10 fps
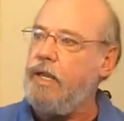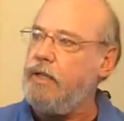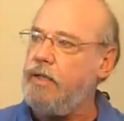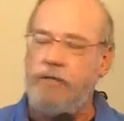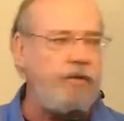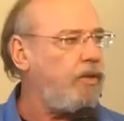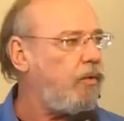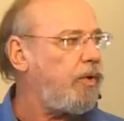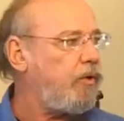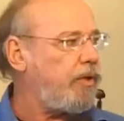And even
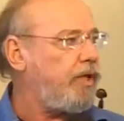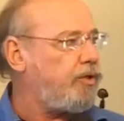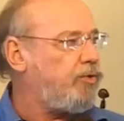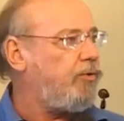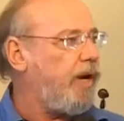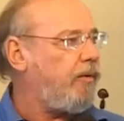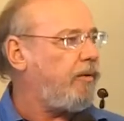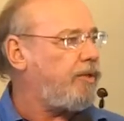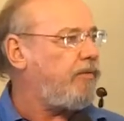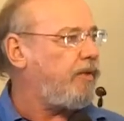though we only had 2
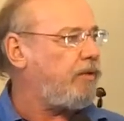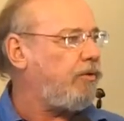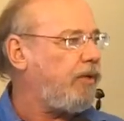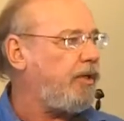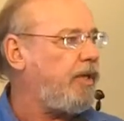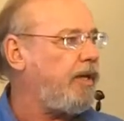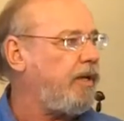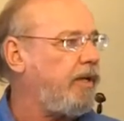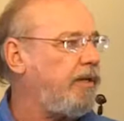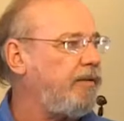hours in Victoria that
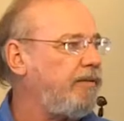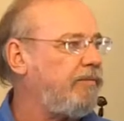night,